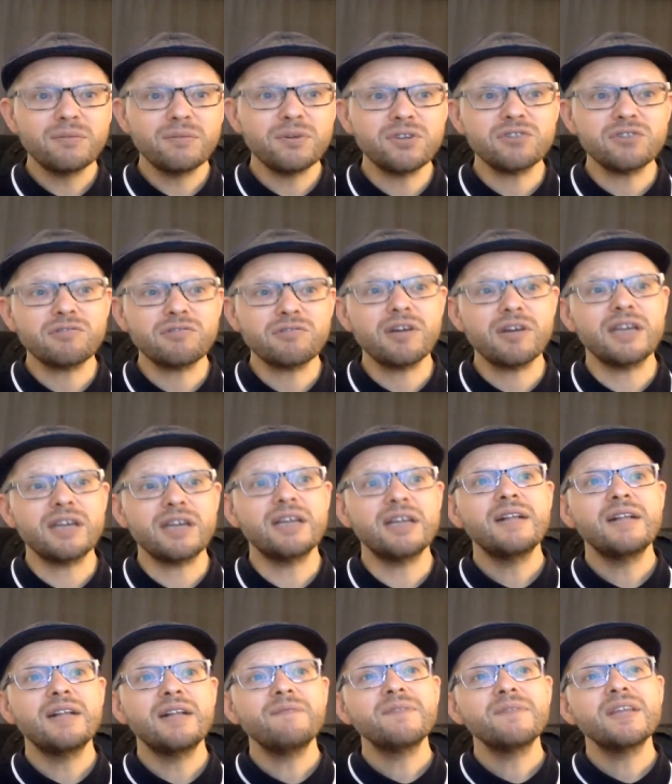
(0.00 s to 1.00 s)
great.
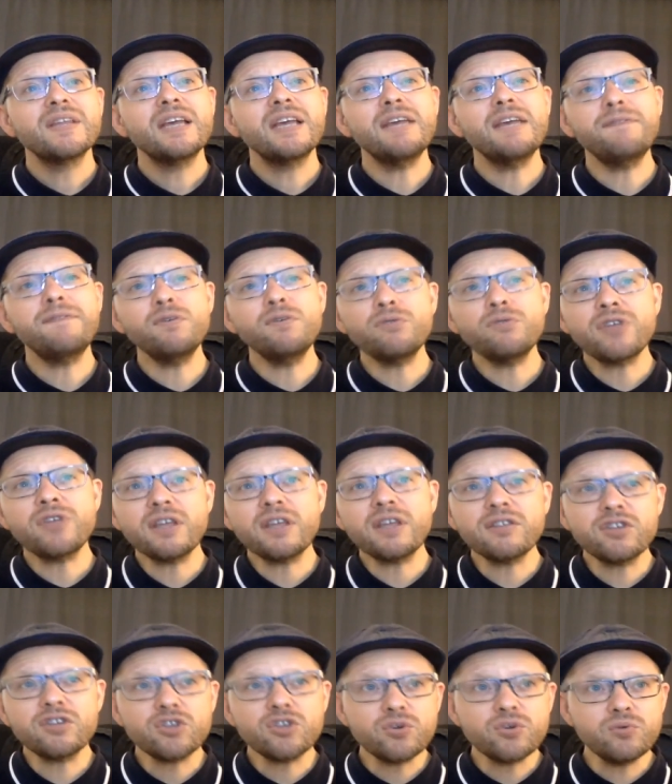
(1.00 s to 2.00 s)
If you think
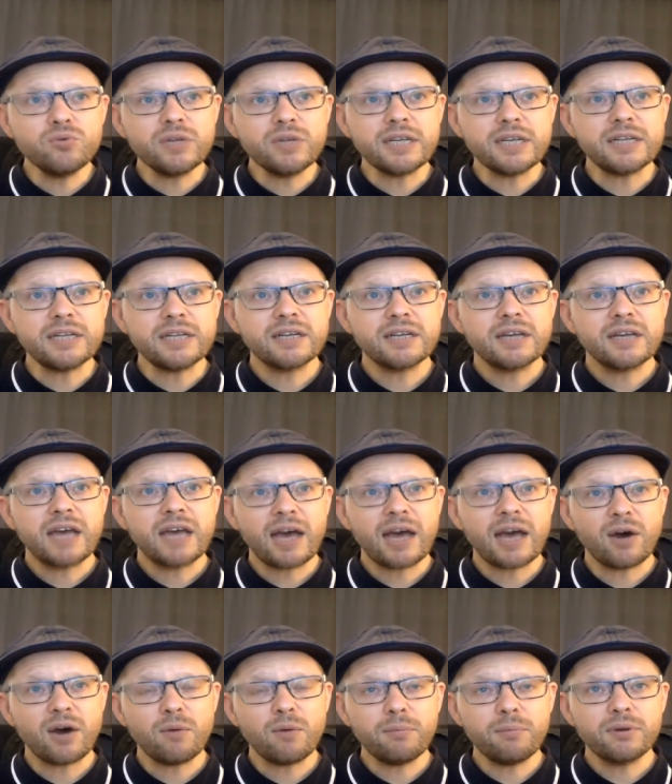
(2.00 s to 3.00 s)
that you need
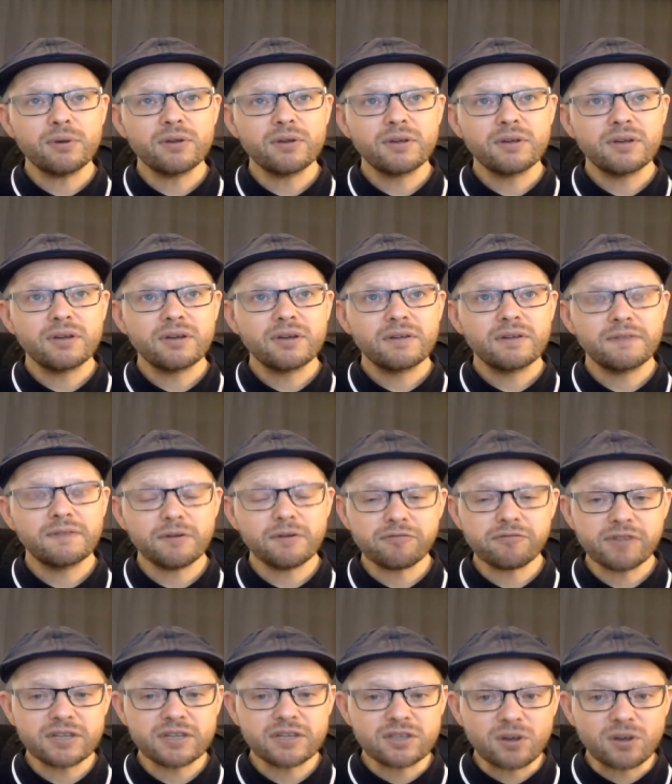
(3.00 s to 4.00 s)
help, feel
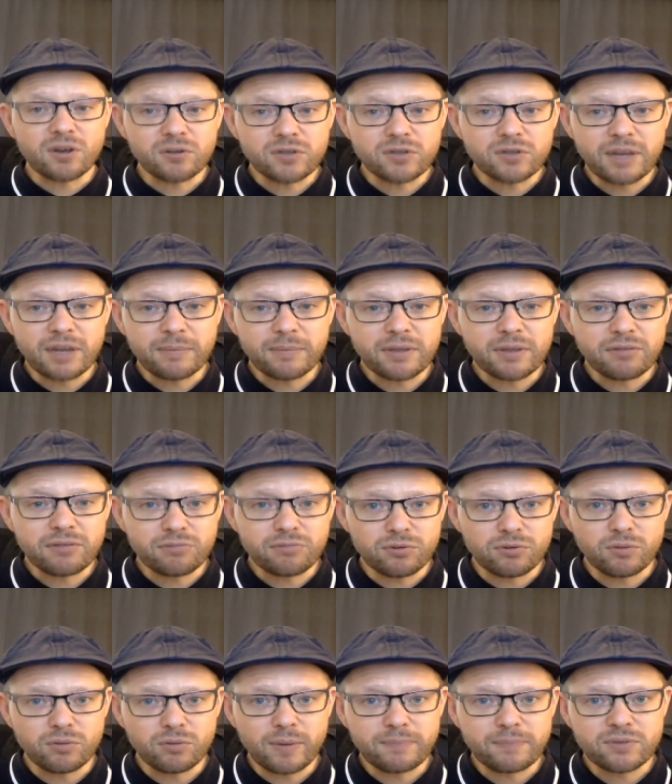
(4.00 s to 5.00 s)
free to contact me through
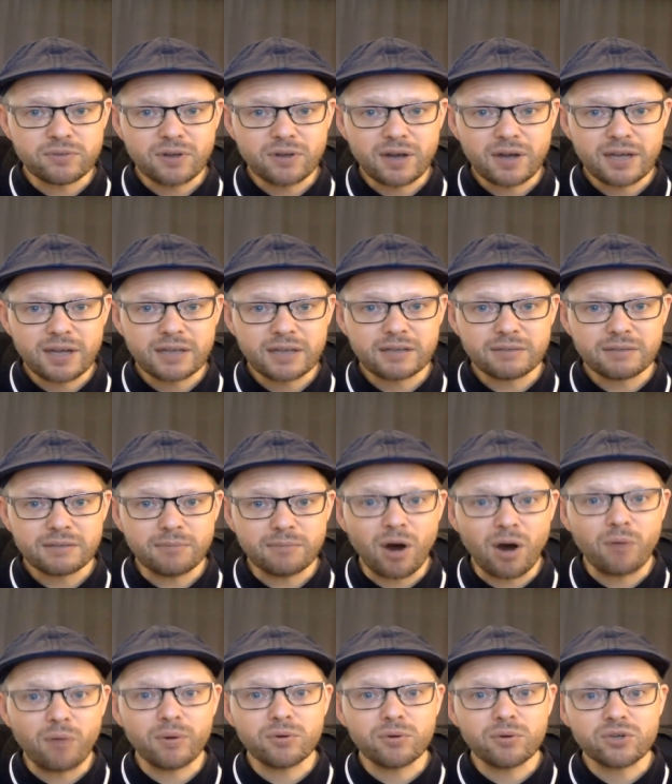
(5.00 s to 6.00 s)
the website,
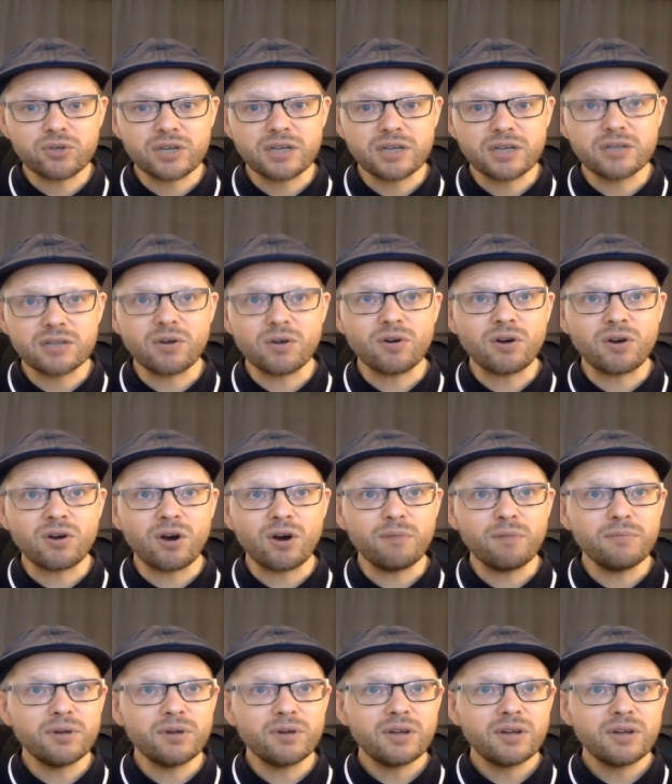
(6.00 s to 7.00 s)

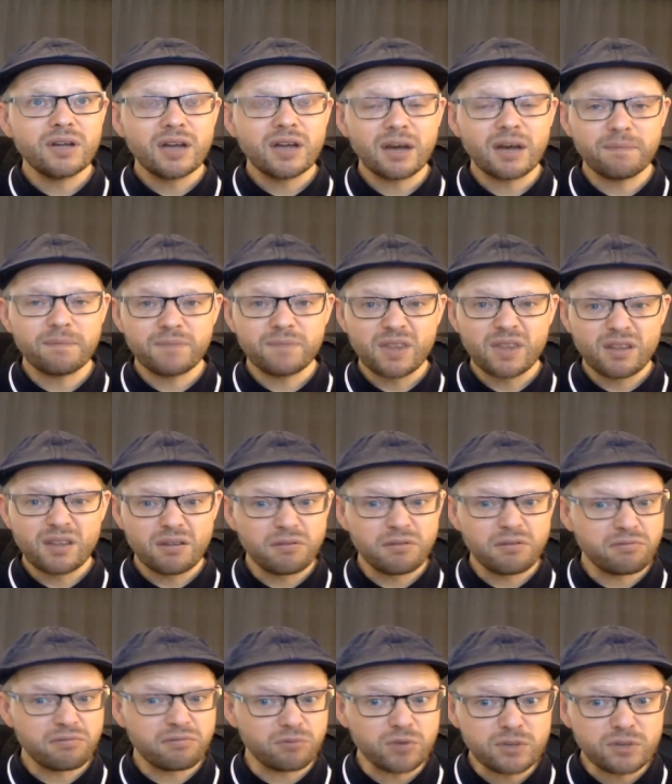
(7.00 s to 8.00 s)
markwiltshire.com,
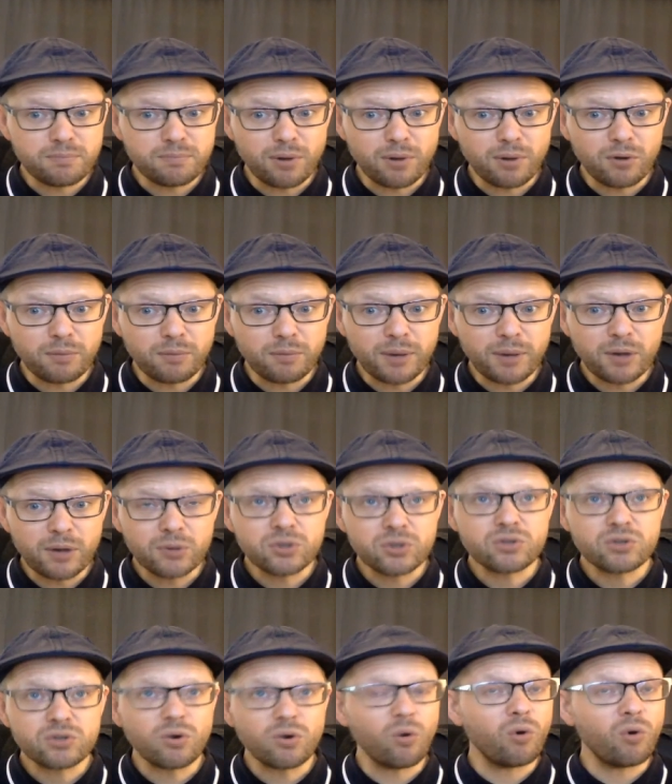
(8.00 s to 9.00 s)
through this blog
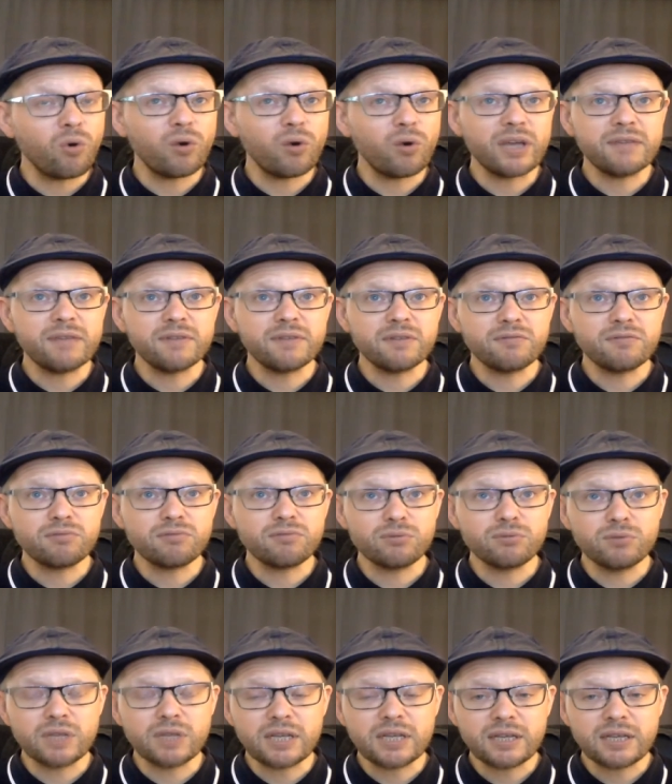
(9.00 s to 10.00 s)
post, or even through
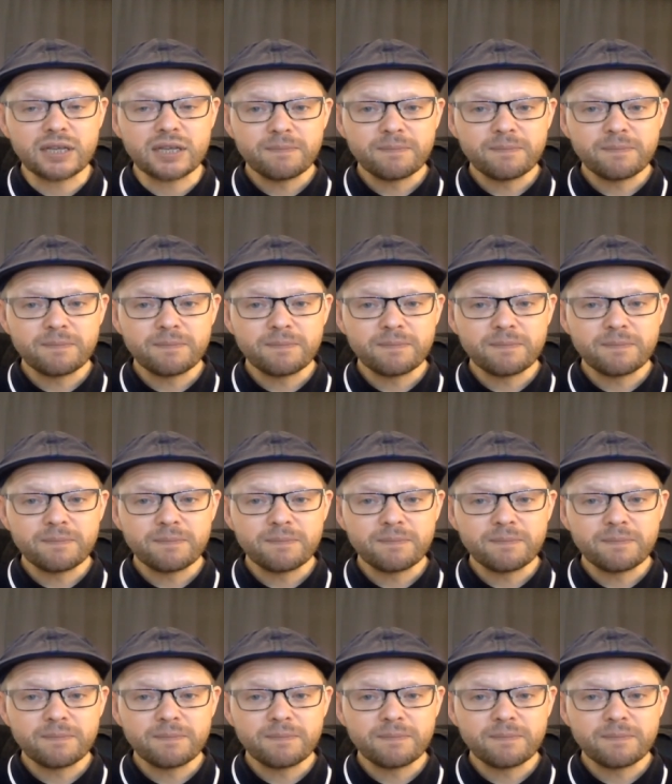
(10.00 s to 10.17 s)
the